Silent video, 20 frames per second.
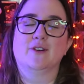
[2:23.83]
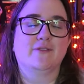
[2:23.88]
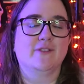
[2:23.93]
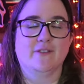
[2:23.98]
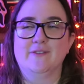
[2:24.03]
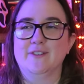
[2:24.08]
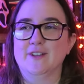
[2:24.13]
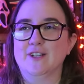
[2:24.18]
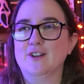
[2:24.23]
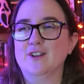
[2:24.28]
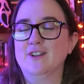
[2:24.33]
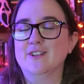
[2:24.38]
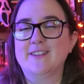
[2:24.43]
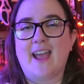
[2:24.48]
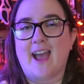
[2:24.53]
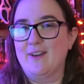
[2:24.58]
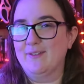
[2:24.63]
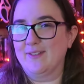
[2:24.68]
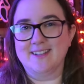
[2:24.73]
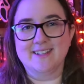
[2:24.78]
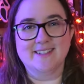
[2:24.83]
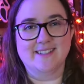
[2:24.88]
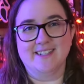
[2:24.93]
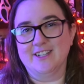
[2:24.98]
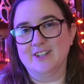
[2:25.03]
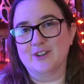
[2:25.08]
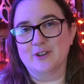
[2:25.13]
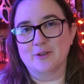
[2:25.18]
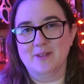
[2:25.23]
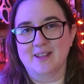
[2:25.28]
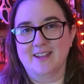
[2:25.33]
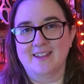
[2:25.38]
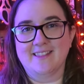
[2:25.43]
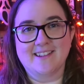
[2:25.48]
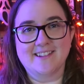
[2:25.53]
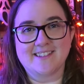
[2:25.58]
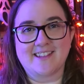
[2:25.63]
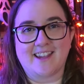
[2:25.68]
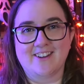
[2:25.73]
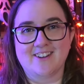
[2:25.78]
fulfilled having seen her play
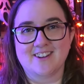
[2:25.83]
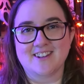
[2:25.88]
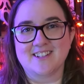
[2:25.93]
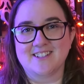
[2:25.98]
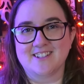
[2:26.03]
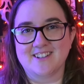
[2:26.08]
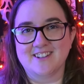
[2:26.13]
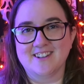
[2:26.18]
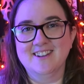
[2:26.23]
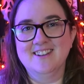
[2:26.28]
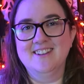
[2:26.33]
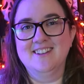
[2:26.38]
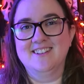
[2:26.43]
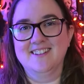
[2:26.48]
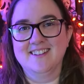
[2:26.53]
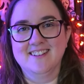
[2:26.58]
this character.